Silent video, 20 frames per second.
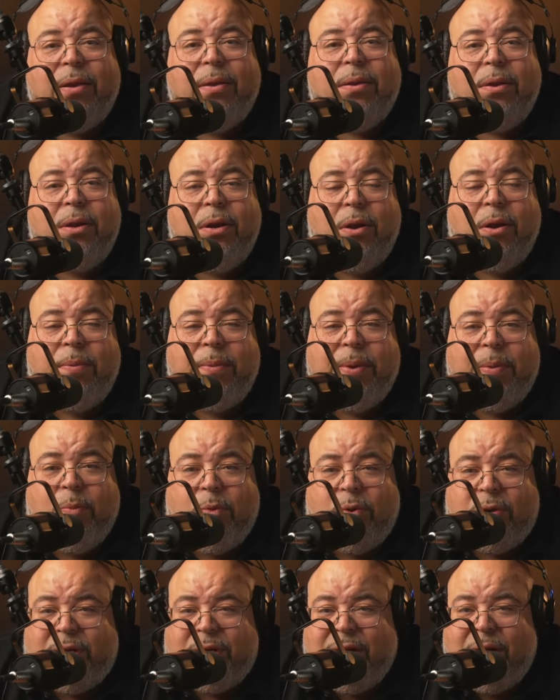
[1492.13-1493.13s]
You know I mean? More
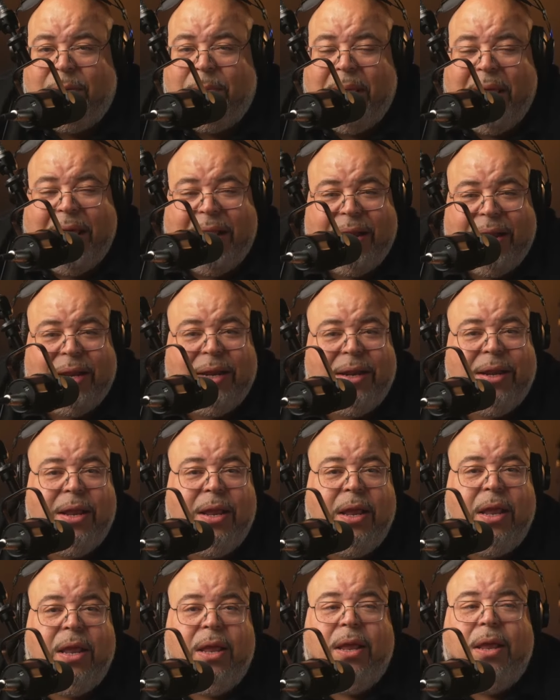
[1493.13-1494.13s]
cinematic.
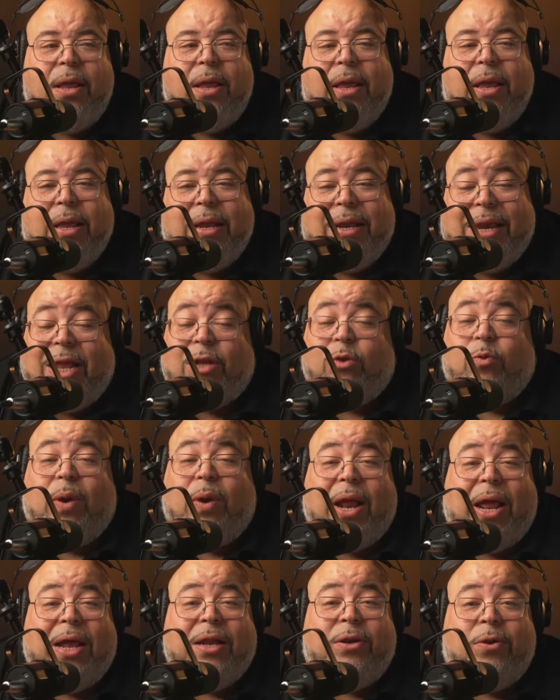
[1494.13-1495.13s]
And that's what
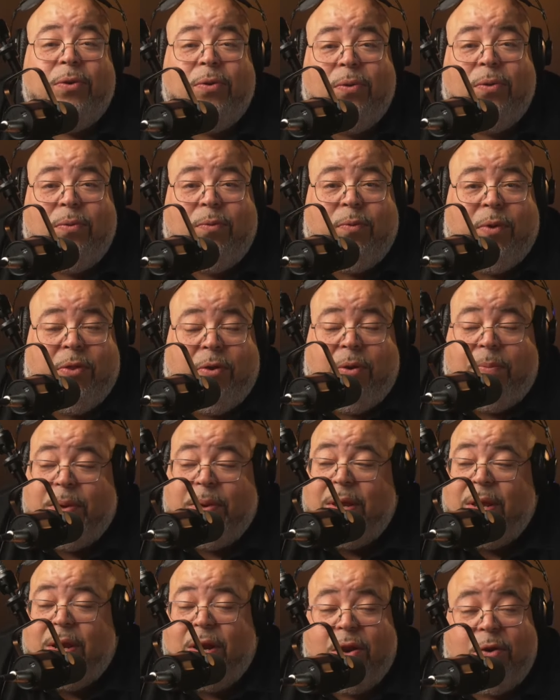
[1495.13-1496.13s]
I do, whether it
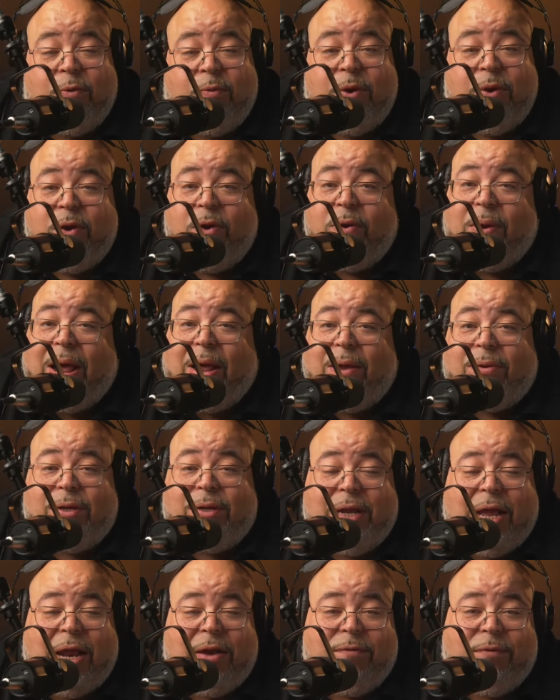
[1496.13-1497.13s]
be in Unreal or
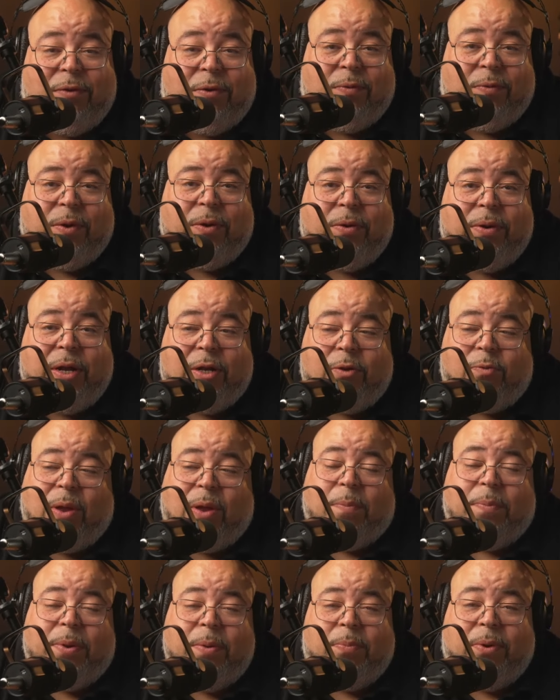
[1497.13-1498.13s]
outside of Unreal. That's why
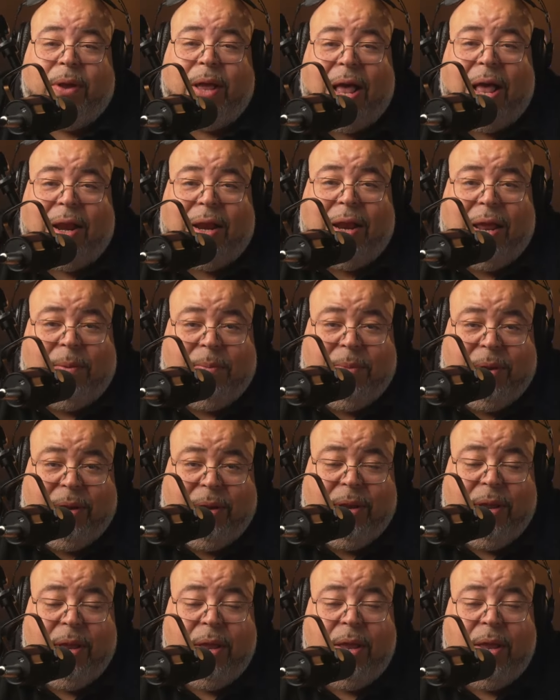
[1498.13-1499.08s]
people holler at me.